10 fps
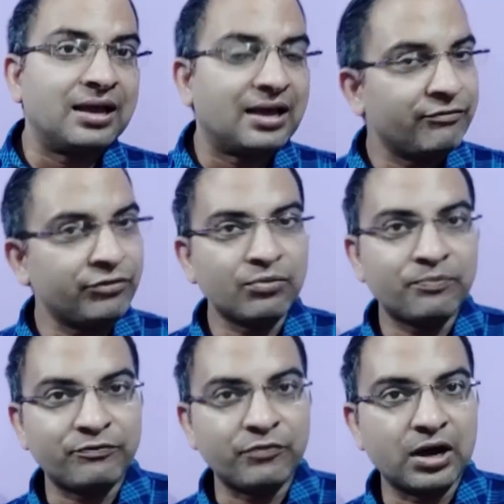if you
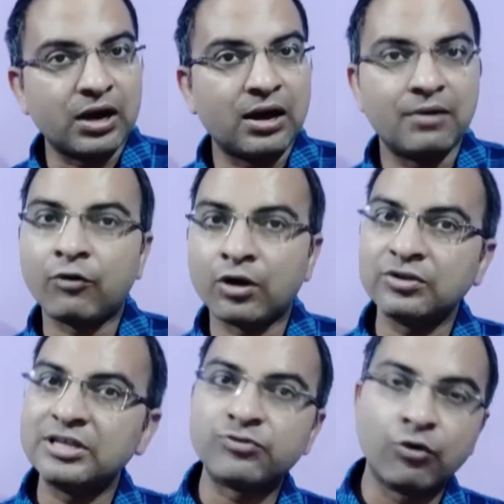follow
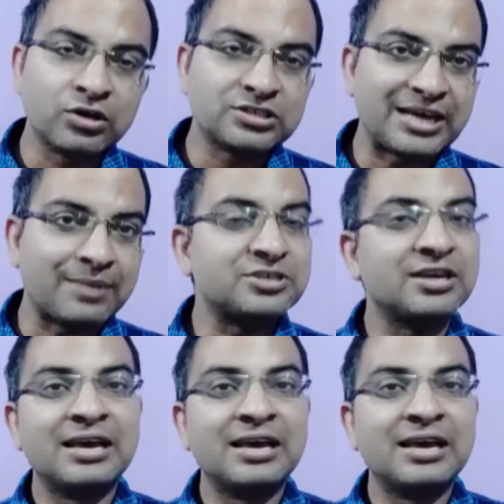these 4 steps,